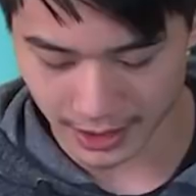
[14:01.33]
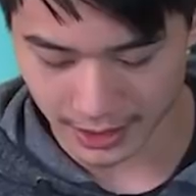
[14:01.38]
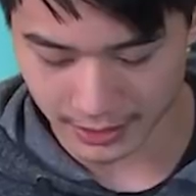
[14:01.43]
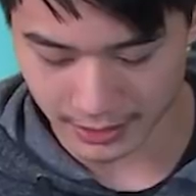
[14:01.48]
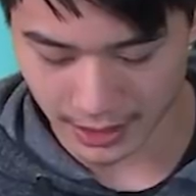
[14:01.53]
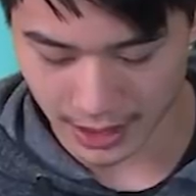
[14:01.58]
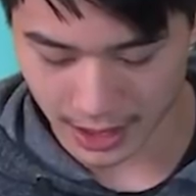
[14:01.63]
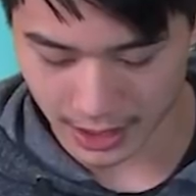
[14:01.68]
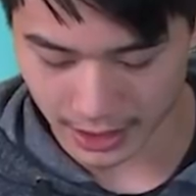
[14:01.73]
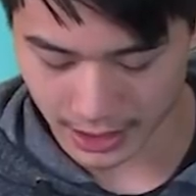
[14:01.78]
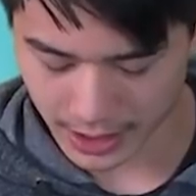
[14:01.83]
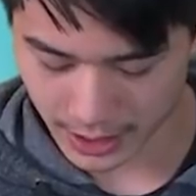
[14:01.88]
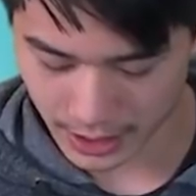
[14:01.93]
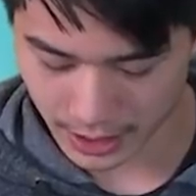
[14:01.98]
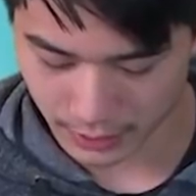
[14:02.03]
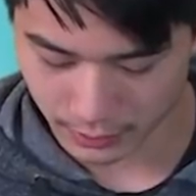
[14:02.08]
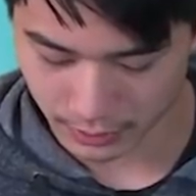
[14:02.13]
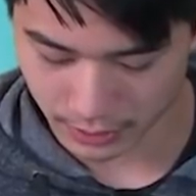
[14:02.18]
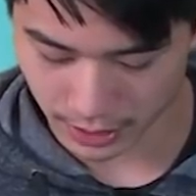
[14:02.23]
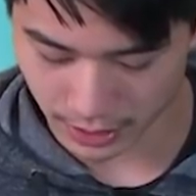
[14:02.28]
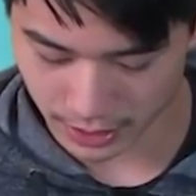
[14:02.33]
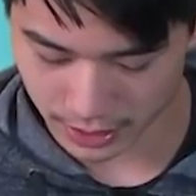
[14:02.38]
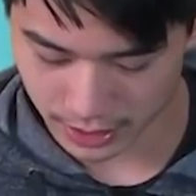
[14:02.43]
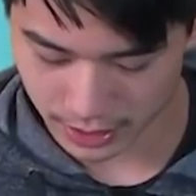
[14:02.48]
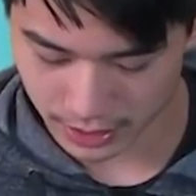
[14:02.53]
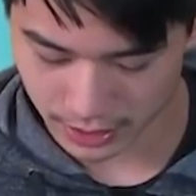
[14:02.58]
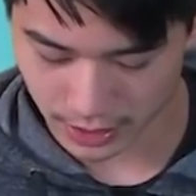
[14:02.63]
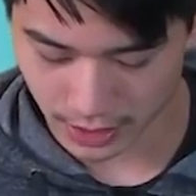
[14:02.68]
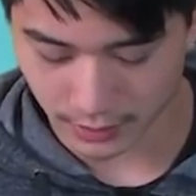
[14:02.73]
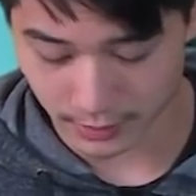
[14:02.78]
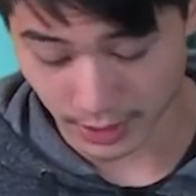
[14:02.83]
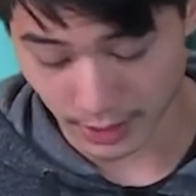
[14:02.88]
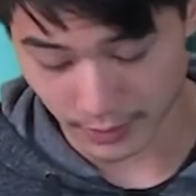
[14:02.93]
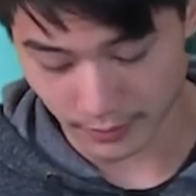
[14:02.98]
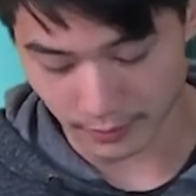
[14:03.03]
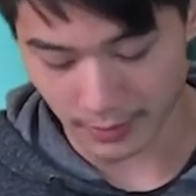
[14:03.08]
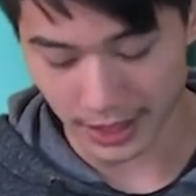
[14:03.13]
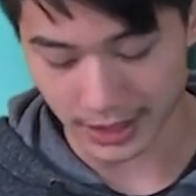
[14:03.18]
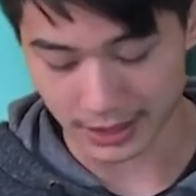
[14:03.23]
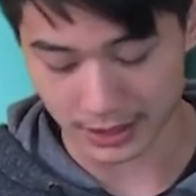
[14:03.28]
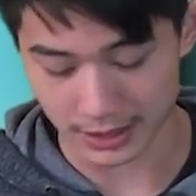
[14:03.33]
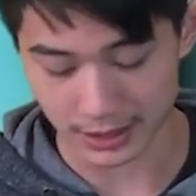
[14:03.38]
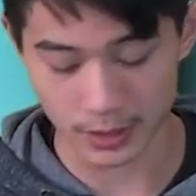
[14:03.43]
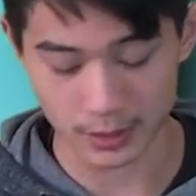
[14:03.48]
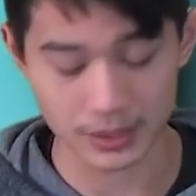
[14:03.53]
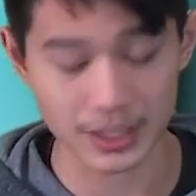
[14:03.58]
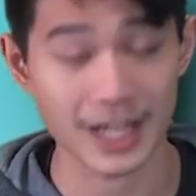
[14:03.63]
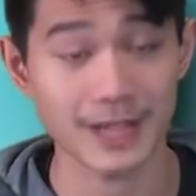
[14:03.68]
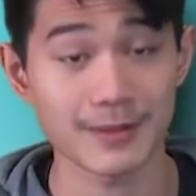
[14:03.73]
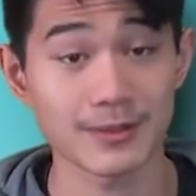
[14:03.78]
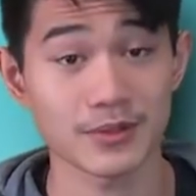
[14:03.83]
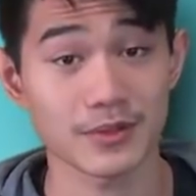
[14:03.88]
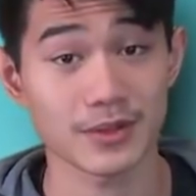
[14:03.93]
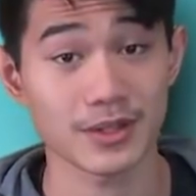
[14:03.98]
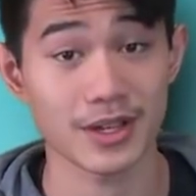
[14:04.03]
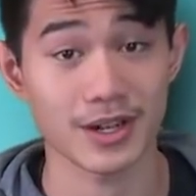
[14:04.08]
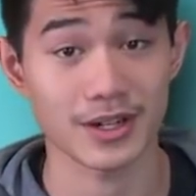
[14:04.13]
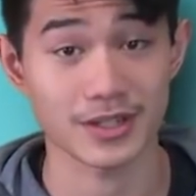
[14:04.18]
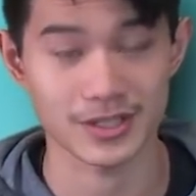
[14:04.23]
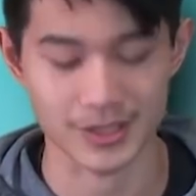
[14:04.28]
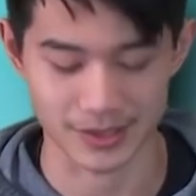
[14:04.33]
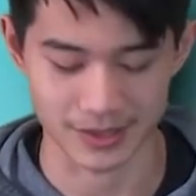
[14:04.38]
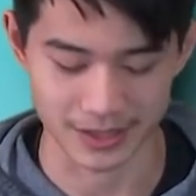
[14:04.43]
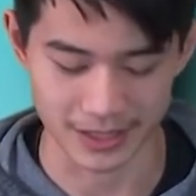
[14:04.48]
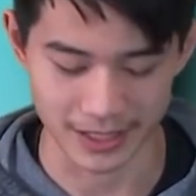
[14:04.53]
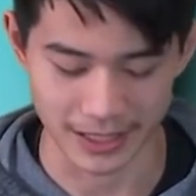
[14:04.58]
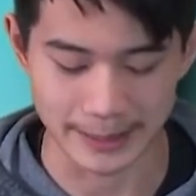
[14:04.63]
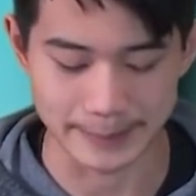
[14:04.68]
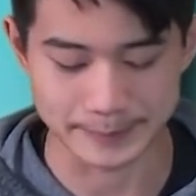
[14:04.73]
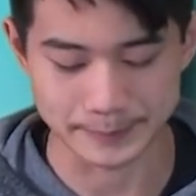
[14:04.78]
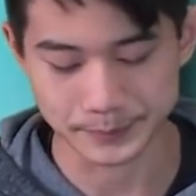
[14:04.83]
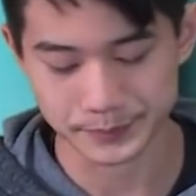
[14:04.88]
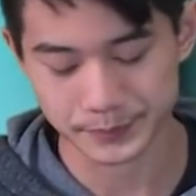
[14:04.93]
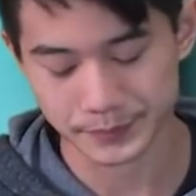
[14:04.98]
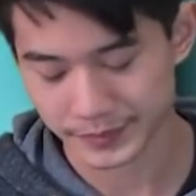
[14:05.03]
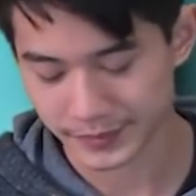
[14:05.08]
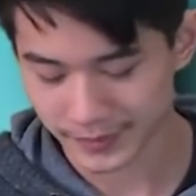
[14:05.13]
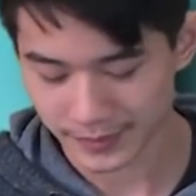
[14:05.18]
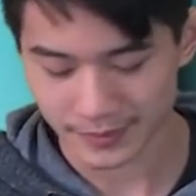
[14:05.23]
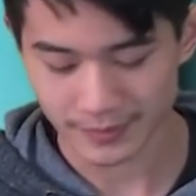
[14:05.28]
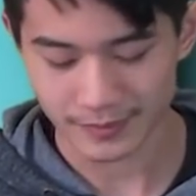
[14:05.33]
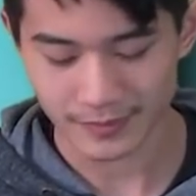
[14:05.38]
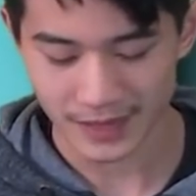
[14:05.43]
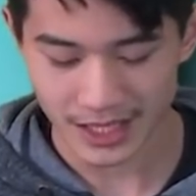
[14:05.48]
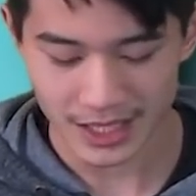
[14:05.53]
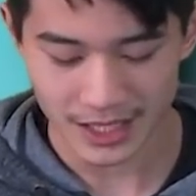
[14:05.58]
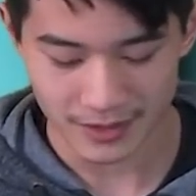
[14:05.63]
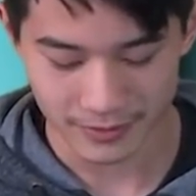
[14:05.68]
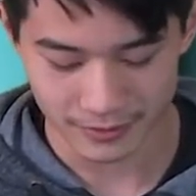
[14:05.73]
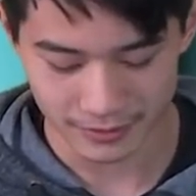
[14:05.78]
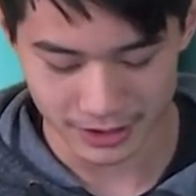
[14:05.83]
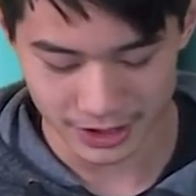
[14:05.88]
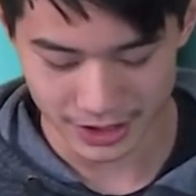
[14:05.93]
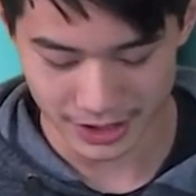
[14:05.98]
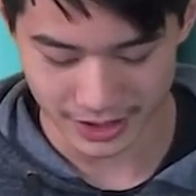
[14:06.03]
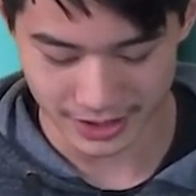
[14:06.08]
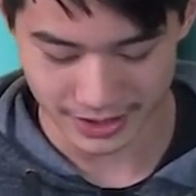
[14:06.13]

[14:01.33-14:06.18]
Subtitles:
a lock, I think, with the Archer. Oh, never mind. No damage from the Archer. Which